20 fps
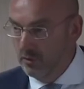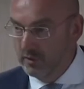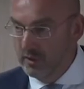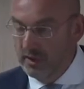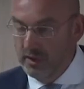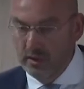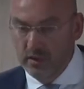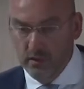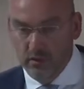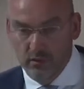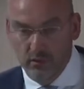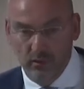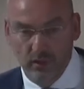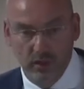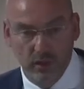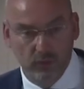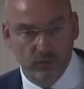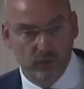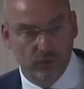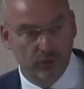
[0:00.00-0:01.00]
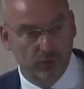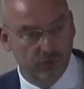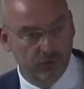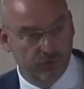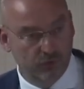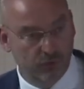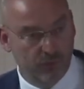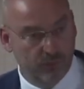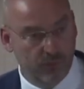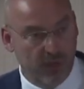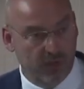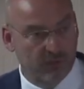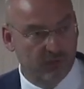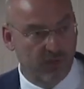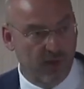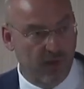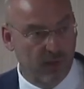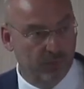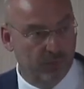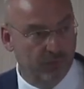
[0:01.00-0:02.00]
only here, we heard some
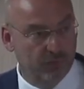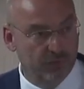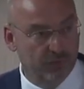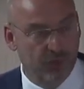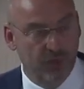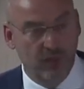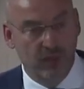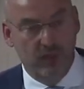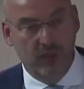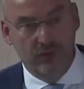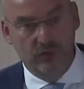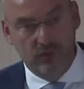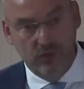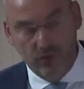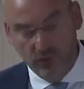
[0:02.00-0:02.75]
examples, it's